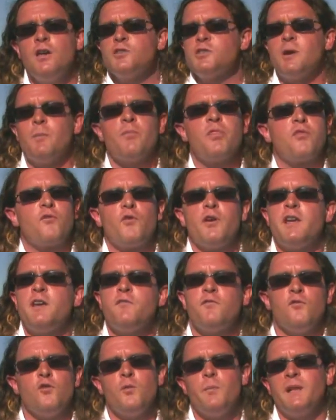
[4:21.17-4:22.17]
some
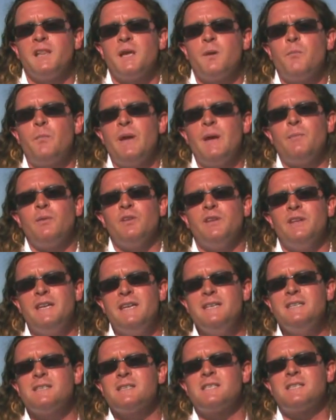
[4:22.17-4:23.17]
3-4 million people,
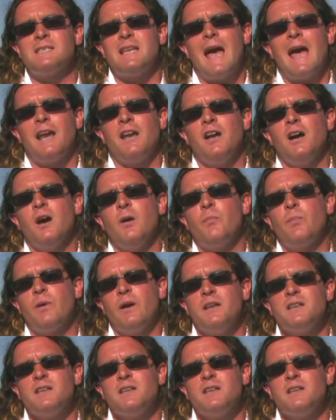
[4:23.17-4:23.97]
need to stand up